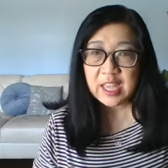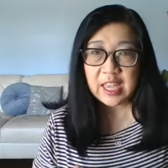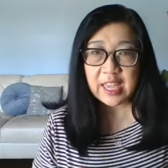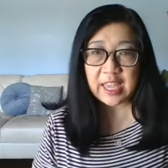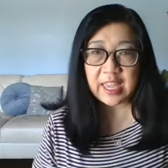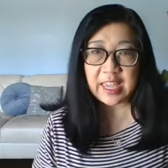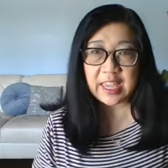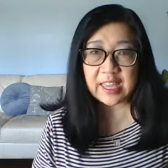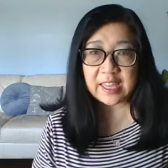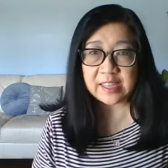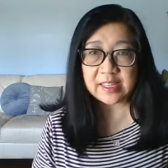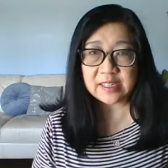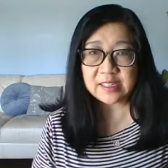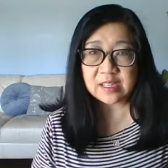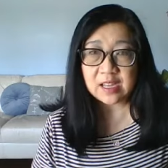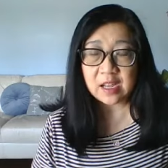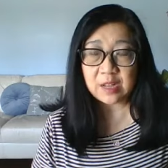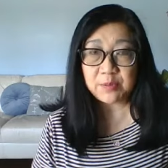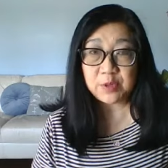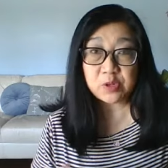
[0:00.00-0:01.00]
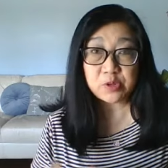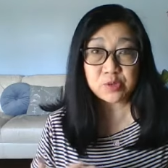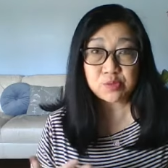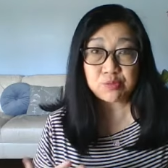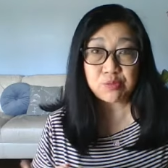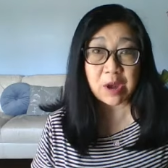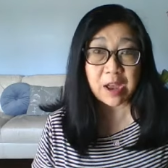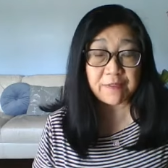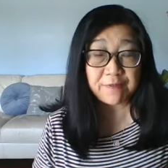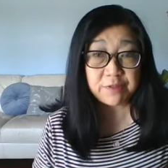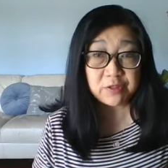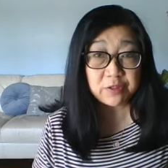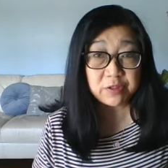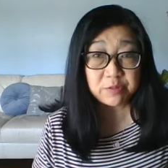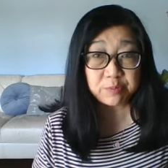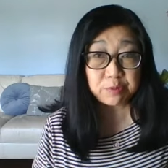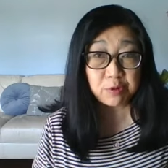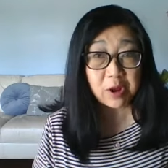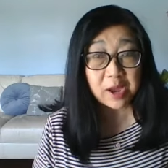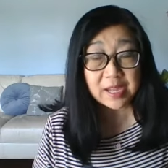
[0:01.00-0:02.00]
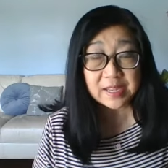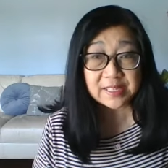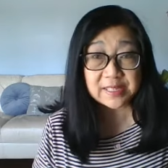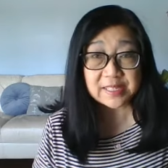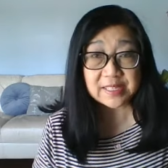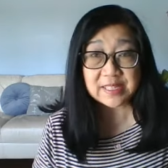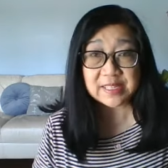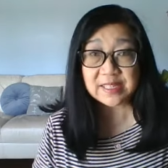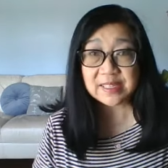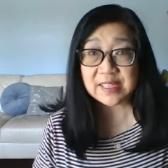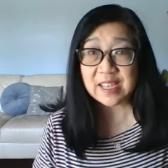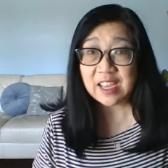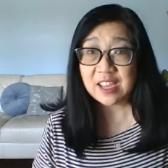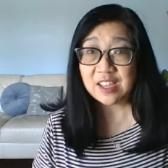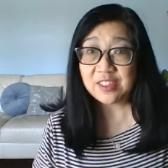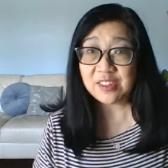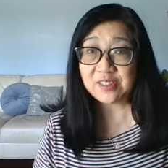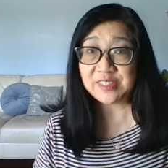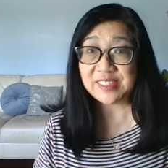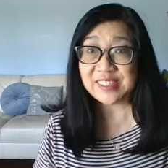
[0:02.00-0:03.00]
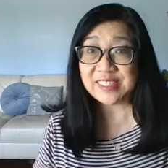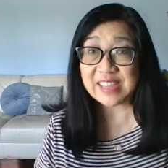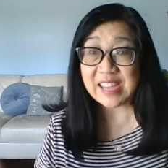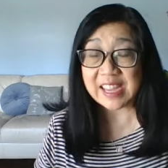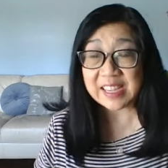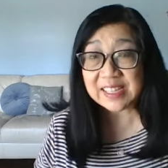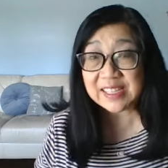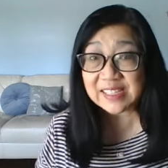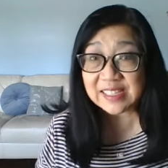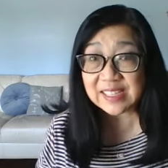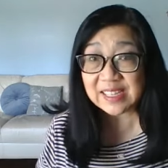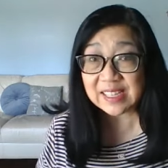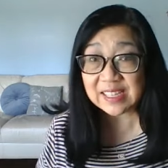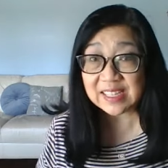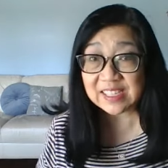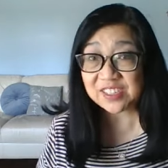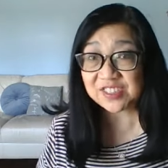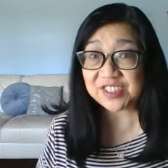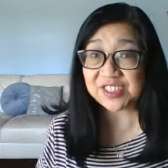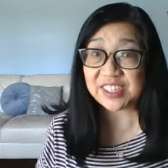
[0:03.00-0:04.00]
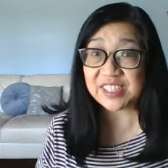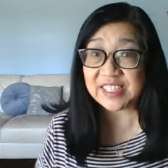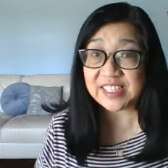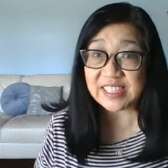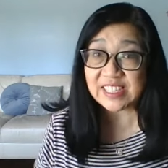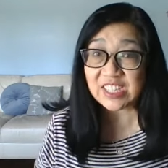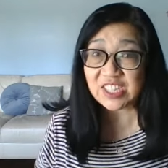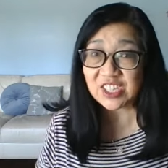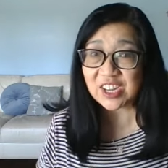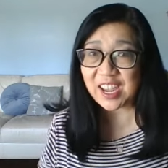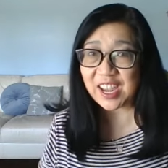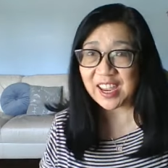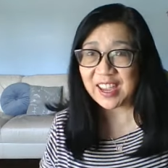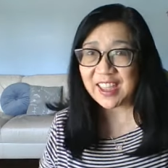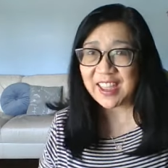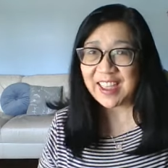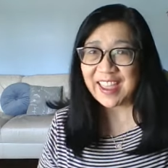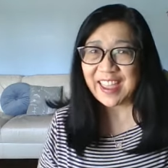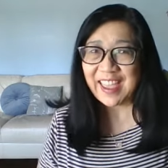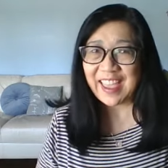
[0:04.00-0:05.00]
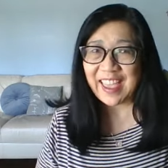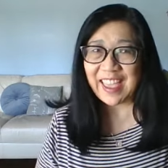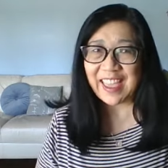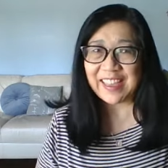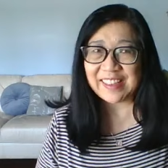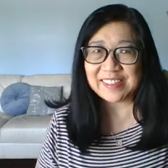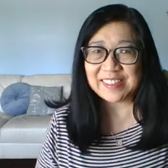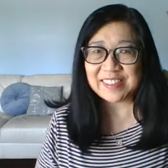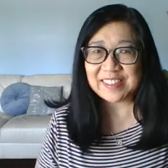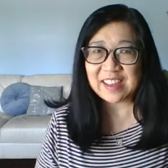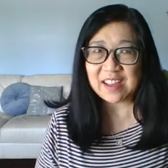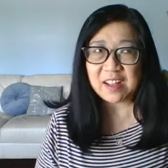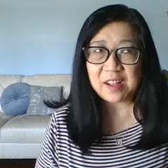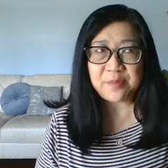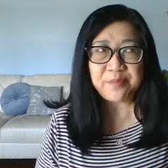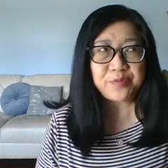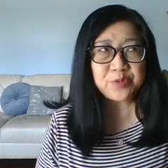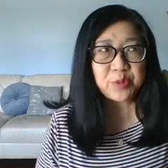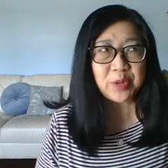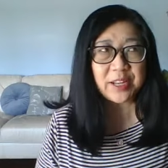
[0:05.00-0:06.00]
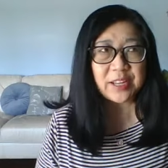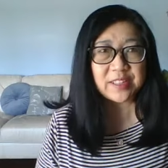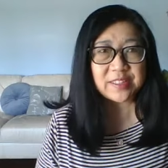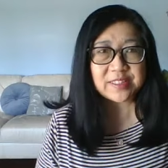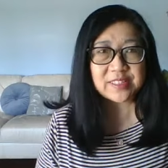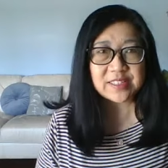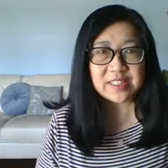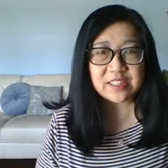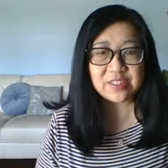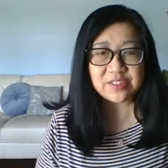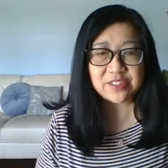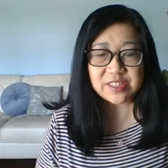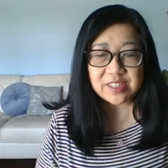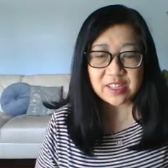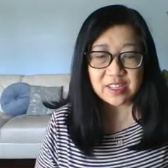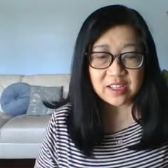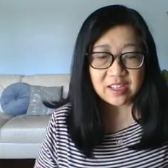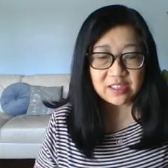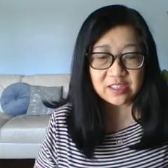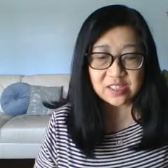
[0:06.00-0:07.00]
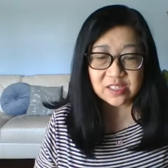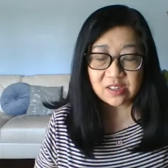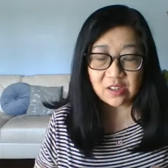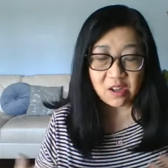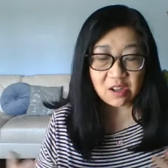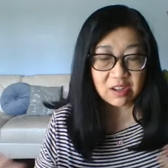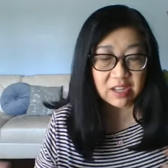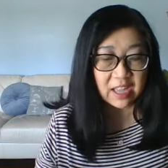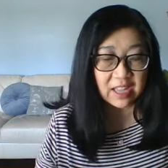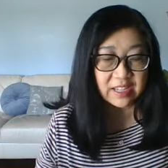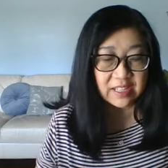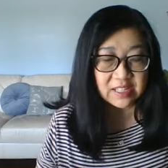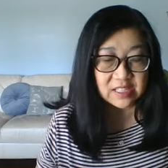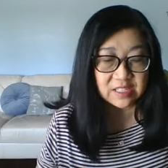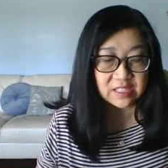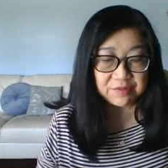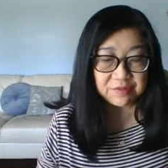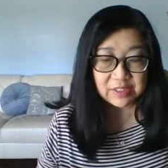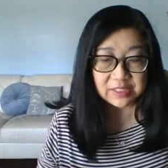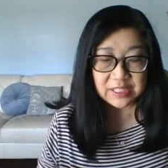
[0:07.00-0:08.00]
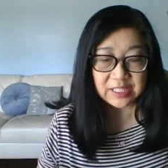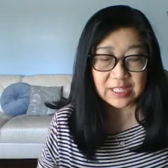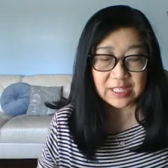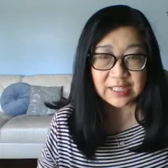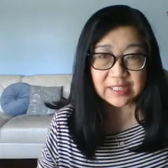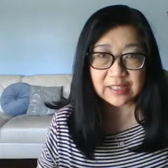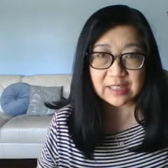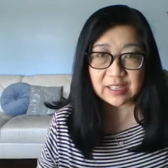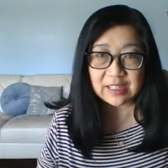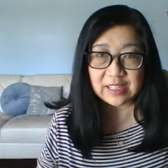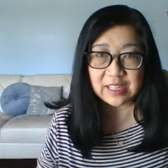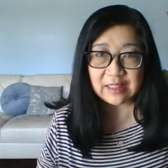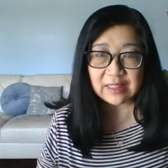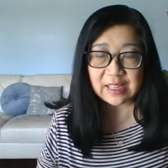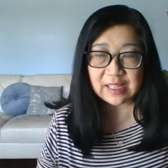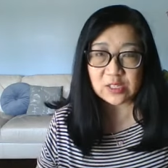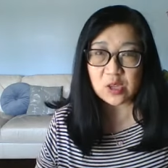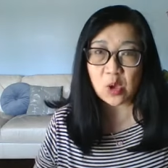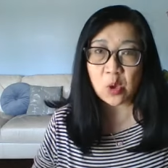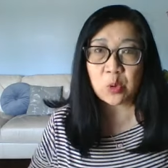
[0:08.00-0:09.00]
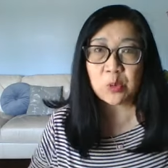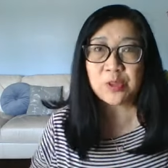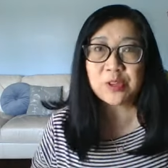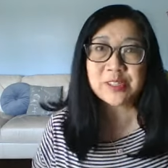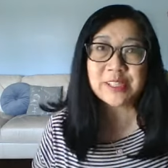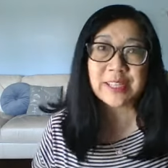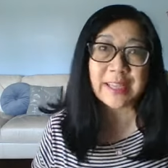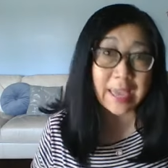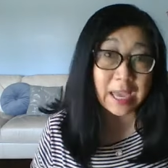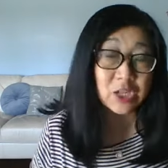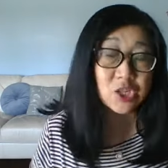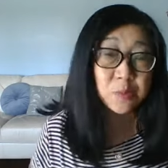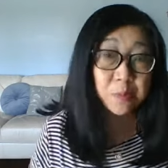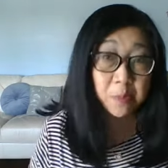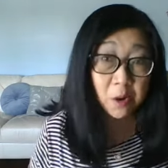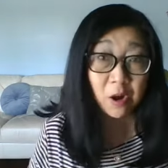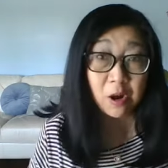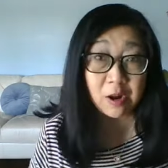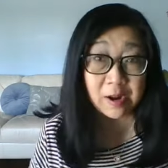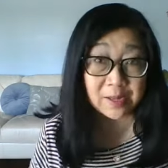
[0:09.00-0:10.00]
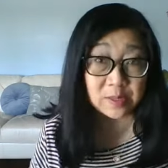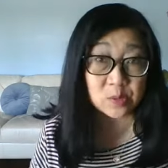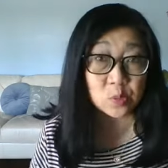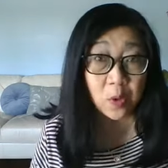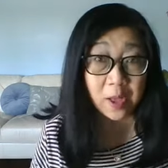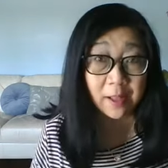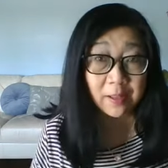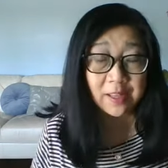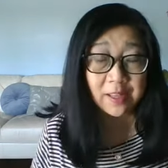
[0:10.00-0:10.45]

and um, there's raffle prizes, there's dancing because there's a DJ and um, what else? There's just all kinds of really neat, neat things. Oh, there's a cash bar as well.